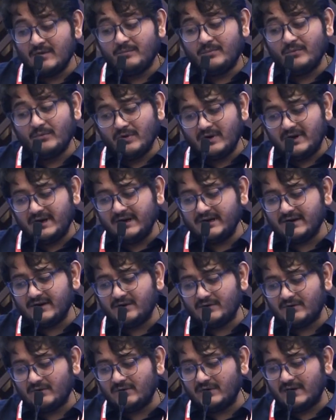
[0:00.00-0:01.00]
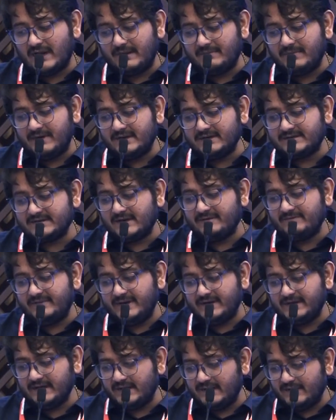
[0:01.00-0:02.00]
Poorly controlled diabetes can
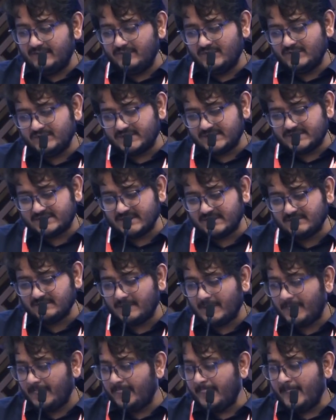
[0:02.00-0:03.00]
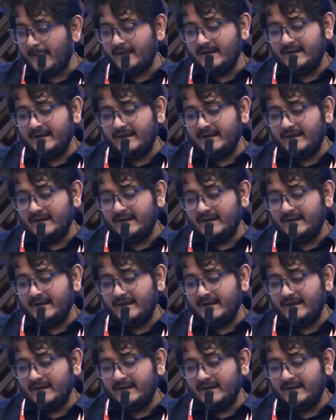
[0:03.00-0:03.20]
weaken immune system,